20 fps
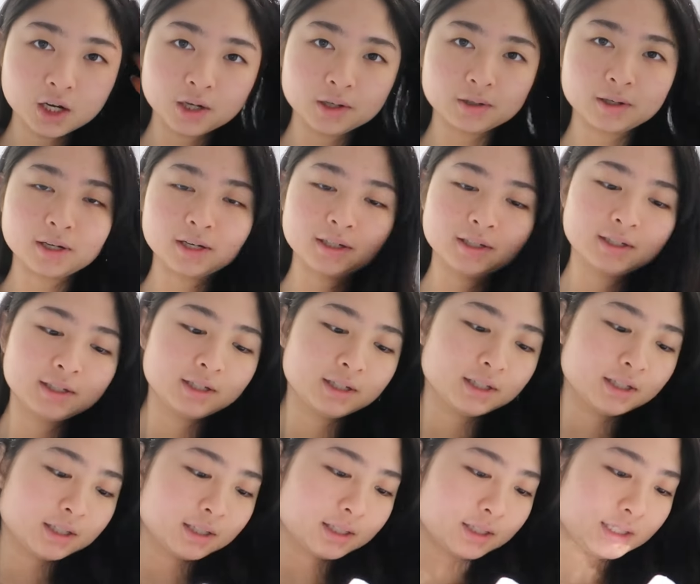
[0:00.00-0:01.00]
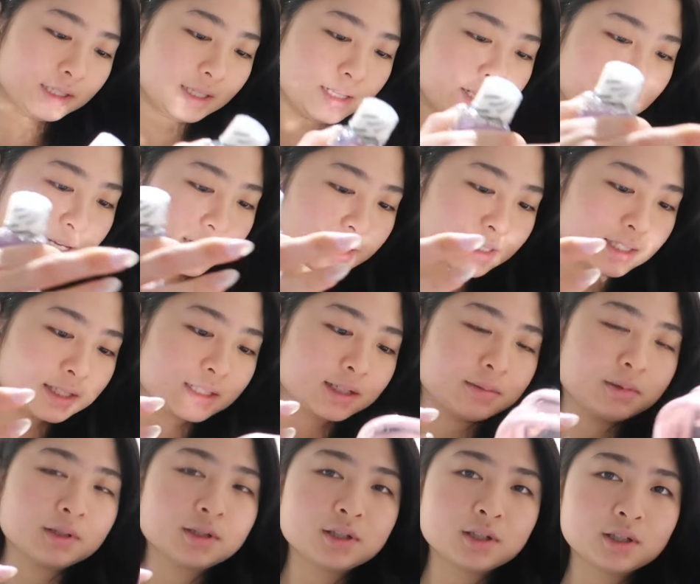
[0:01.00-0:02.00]
Okay, next
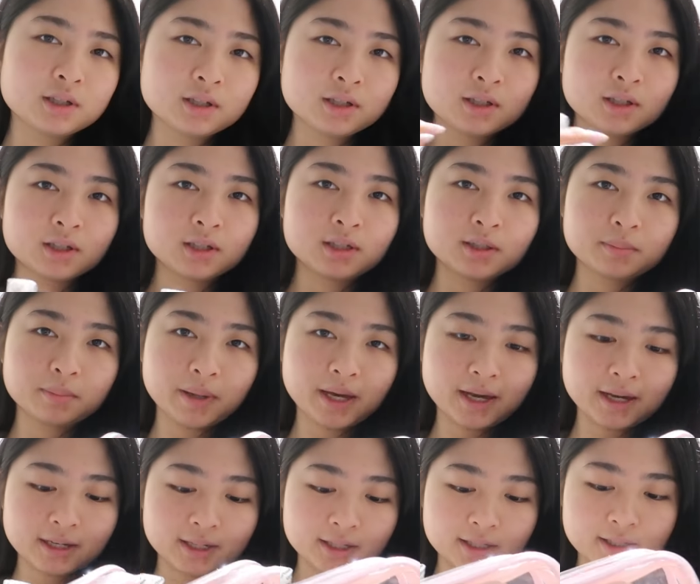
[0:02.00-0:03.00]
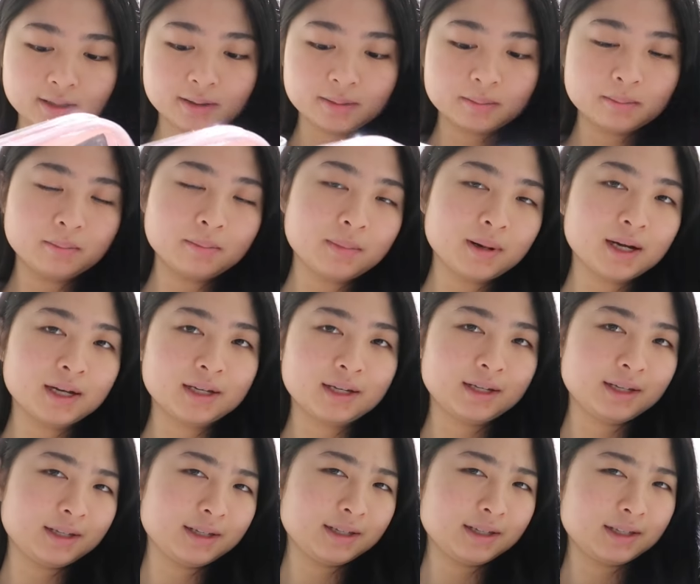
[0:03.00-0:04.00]
I'm gonna pack my
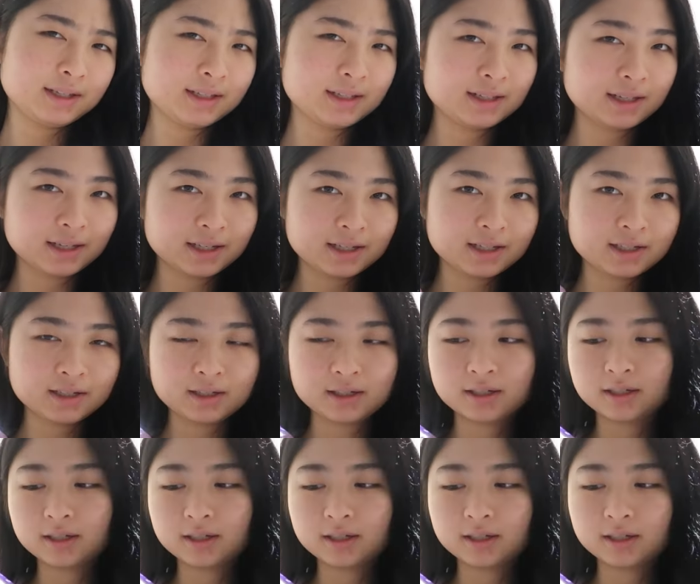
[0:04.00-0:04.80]
like